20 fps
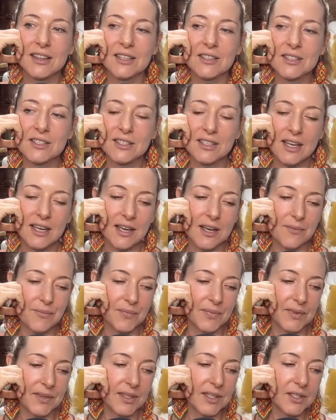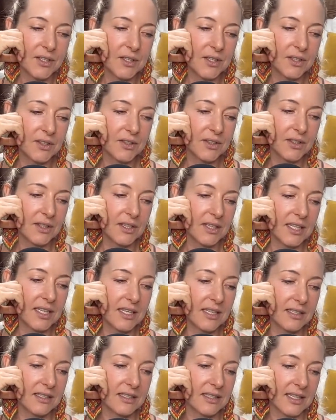there's um, little
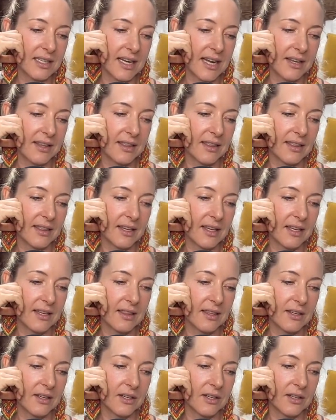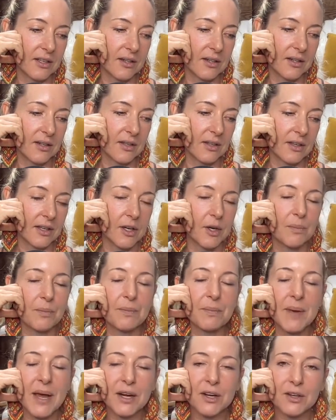things that I think that are that are
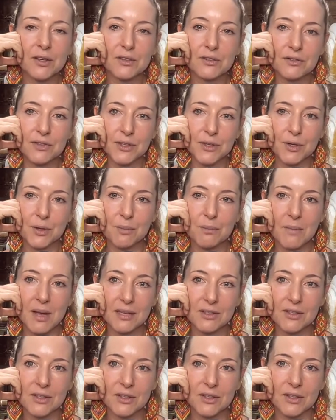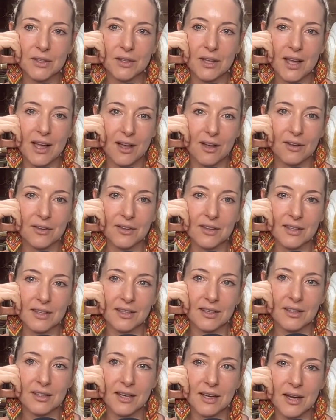better for your mental health,
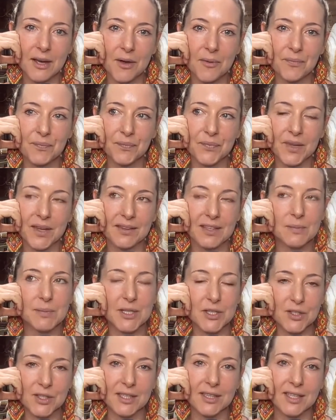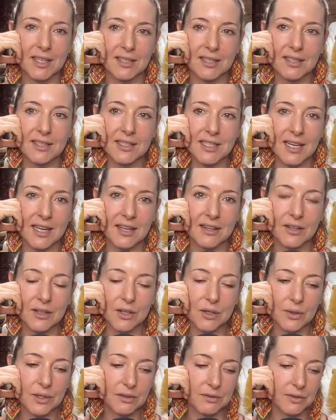and um, especially at the end of the day, than
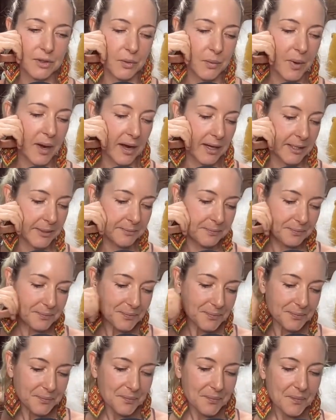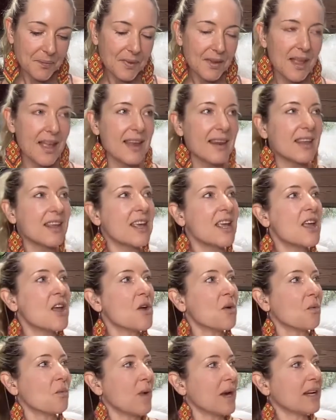going for a walk. And
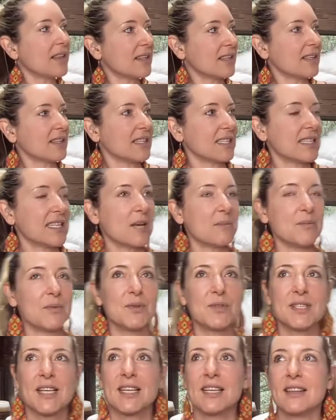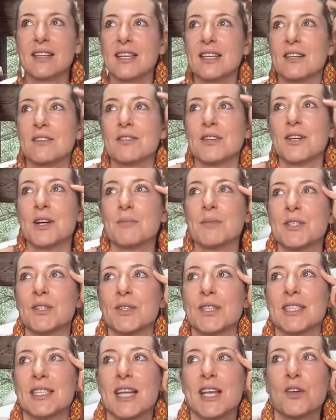one of the, the tip you said at the end of your
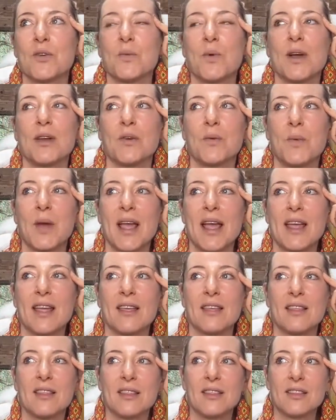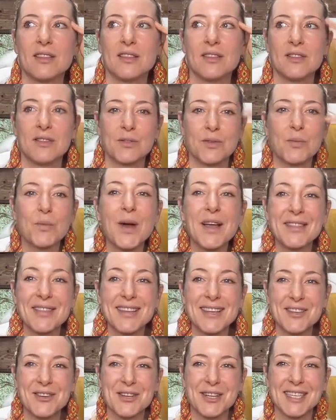episode to take one away, the one
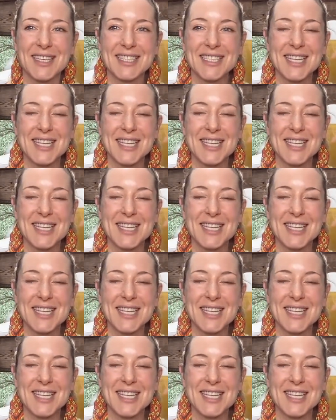that you're